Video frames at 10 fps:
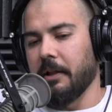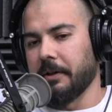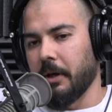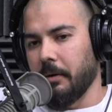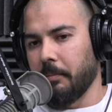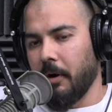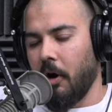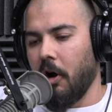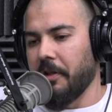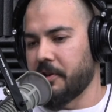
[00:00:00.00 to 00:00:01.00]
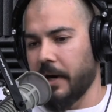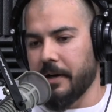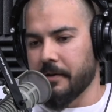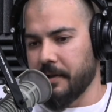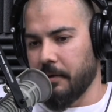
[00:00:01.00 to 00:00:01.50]
look at all the
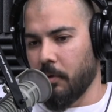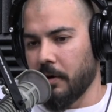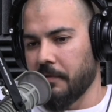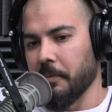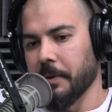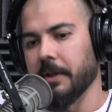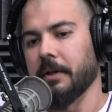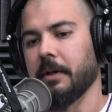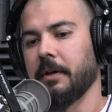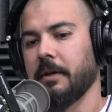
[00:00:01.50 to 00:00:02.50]
trainers that worked for me,